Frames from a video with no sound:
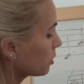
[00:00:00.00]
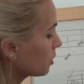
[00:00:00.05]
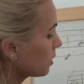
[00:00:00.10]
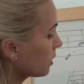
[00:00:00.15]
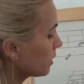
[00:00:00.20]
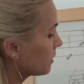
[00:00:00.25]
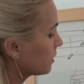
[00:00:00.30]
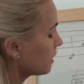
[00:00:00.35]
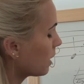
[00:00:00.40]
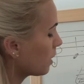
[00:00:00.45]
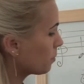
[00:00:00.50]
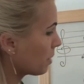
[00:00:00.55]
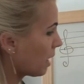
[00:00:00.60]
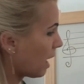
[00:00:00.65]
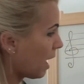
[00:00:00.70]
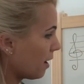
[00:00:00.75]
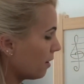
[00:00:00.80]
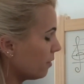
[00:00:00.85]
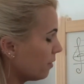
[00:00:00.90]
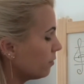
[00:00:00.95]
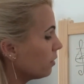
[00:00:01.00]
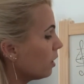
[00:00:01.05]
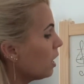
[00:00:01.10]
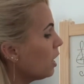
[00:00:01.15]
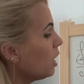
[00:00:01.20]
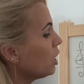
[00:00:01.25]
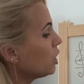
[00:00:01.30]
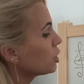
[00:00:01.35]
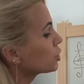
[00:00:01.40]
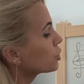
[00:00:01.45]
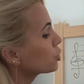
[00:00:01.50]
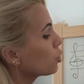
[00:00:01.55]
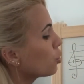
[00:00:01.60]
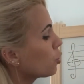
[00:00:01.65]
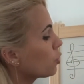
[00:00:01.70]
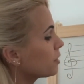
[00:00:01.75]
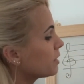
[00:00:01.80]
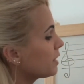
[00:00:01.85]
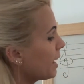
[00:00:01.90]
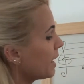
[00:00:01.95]
has name F.
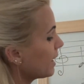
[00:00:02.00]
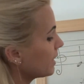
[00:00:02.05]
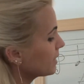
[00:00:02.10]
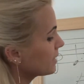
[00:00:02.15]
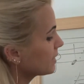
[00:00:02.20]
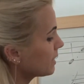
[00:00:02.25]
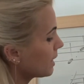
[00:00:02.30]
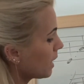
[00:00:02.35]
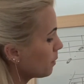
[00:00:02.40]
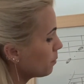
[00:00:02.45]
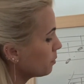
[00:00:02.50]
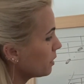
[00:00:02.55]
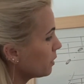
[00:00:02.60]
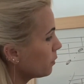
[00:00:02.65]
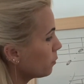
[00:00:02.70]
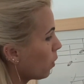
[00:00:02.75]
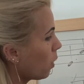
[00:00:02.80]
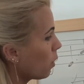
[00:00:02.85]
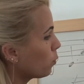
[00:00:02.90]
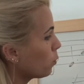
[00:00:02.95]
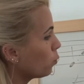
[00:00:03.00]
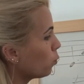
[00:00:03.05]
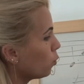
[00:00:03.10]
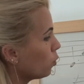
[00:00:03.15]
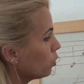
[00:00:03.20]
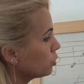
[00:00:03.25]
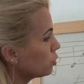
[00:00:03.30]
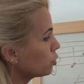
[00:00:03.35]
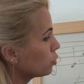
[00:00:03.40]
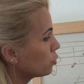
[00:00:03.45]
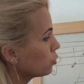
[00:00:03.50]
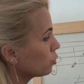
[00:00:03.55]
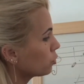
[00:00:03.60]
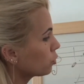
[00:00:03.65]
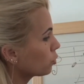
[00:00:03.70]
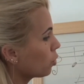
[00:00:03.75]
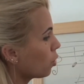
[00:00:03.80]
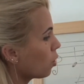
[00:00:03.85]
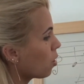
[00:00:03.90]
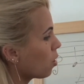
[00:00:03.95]
So next step, if I want to
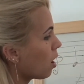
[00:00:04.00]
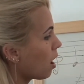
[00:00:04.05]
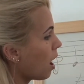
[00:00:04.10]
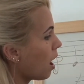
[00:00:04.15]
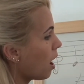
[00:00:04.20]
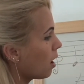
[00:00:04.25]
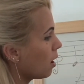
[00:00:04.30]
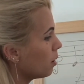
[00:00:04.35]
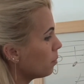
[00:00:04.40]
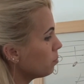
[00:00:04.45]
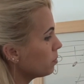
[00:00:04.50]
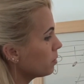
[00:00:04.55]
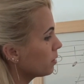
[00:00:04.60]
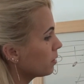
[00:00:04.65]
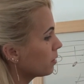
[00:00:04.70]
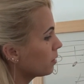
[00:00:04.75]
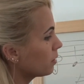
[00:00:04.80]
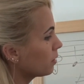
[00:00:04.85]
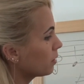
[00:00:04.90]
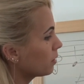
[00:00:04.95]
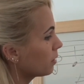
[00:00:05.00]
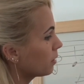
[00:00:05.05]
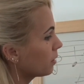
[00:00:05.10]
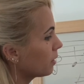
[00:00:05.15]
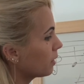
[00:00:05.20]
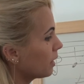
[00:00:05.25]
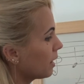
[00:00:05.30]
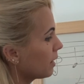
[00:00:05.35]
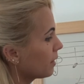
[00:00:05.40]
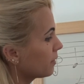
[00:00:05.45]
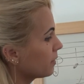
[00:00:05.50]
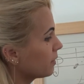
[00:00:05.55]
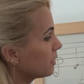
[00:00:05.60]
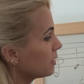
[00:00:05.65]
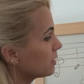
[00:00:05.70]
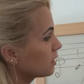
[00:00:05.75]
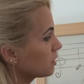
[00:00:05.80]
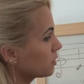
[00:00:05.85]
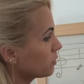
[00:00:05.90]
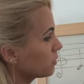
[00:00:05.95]
go up, and
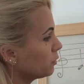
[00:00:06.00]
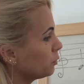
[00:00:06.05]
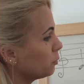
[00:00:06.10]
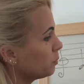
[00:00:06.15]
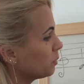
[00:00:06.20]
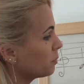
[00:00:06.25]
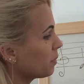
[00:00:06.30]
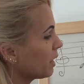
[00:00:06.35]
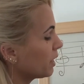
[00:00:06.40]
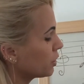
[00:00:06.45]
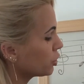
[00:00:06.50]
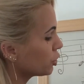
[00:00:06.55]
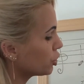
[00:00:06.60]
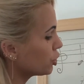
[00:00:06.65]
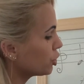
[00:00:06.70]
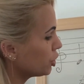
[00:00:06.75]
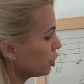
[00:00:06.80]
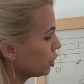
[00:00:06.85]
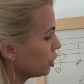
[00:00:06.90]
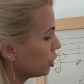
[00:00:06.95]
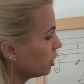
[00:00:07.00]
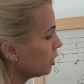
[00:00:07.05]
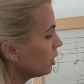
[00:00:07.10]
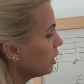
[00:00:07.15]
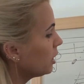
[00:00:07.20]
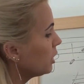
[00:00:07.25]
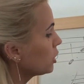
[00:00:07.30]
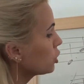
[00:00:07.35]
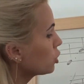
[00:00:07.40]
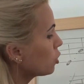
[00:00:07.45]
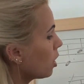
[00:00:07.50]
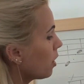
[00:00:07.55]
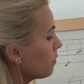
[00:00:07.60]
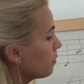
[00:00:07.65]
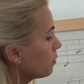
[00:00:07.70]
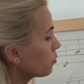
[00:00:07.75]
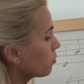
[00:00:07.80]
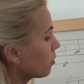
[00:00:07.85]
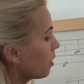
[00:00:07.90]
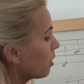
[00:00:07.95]
this will be my G, so I
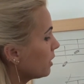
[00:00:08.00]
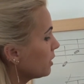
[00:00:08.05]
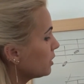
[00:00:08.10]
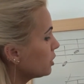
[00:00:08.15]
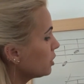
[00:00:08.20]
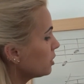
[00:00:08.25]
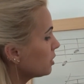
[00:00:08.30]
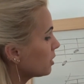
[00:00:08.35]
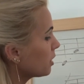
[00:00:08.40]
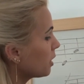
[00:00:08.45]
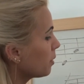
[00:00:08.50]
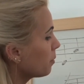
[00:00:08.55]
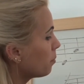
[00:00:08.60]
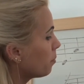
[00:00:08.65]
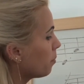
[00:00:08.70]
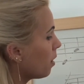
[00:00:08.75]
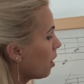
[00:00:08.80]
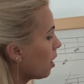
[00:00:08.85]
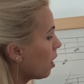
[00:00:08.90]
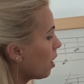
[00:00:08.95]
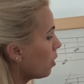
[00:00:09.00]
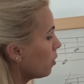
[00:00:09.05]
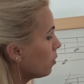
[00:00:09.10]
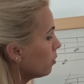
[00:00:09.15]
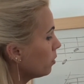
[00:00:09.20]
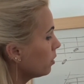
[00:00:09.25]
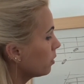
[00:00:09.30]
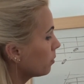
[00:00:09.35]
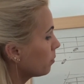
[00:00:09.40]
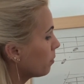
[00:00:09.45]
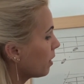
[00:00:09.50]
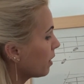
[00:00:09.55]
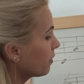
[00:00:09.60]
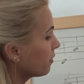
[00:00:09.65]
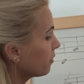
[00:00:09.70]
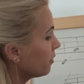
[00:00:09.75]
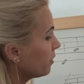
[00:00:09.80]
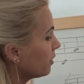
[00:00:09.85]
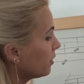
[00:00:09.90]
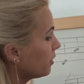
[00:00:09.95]
will write it above my
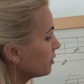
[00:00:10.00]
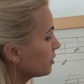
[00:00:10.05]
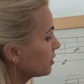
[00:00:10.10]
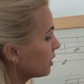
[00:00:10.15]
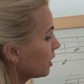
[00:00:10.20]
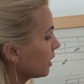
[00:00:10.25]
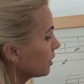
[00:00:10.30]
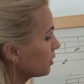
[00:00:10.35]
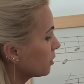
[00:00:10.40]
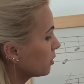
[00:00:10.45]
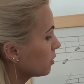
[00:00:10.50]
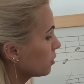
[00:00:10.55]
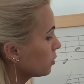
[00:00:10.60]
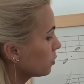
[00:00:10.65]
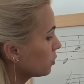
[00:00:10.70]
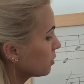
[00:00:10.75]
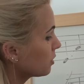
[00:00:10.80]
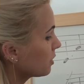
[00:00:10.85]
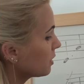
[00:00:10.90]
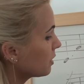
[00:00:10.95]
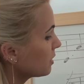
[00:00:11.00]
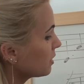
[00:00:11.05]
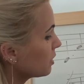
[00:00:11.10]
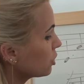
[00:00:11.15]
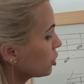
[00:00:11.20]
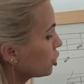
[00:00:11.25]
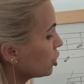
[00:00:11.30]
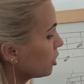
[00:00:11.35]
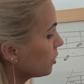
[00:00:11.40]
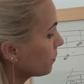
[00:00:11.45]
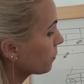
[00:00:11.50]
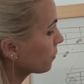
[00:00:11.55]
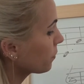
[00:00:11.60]
fifth line. So this is G.